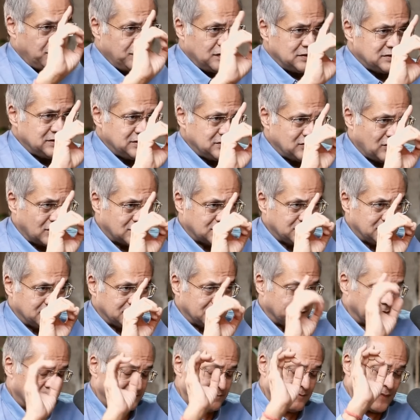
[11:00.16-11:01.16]
first is
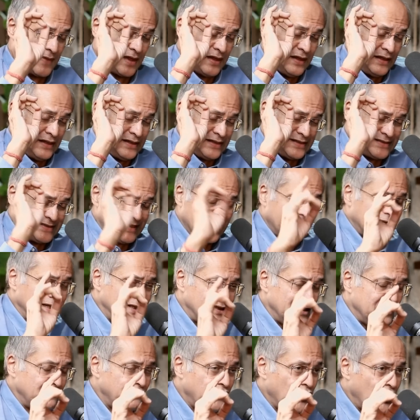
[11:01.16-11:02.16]
oxygen.
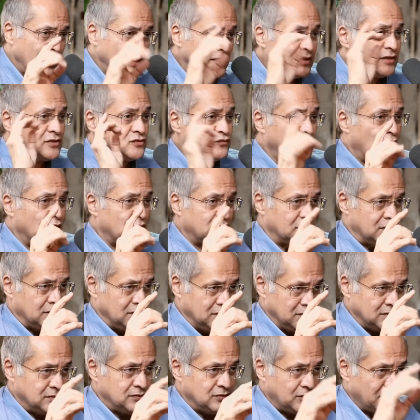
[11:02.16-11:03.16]
Second thing for health is water.
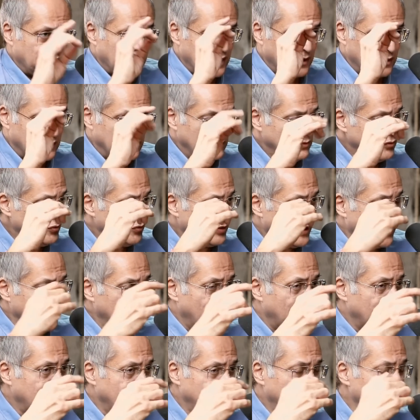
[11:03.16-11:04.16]
Okay. You
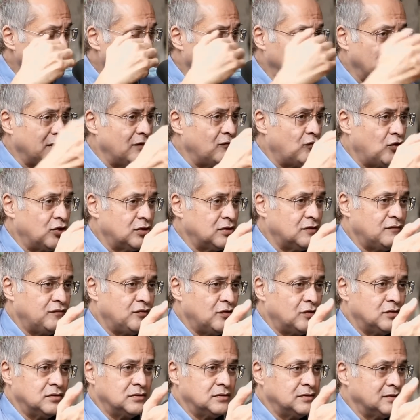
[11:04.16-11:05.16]
cannot, if you don't have water
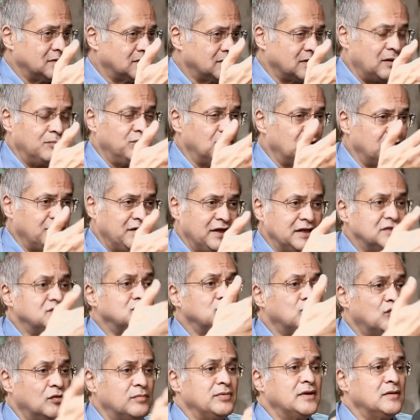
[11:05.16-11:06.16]
for a couple of days,
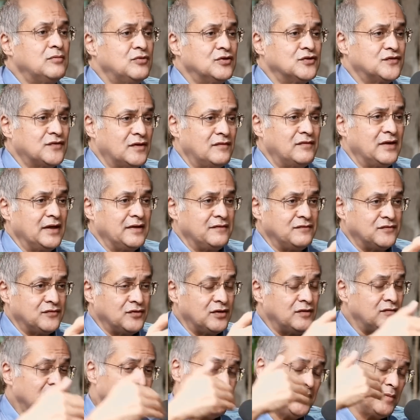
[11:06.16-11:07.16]
you won't be able to survive. So
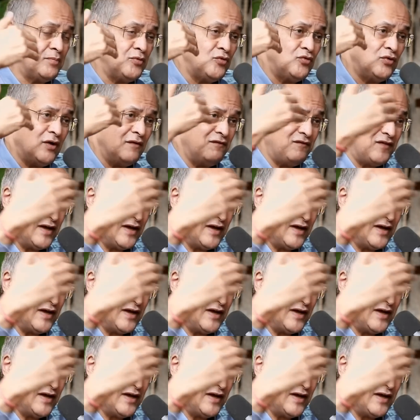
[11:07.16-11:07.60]
even people who are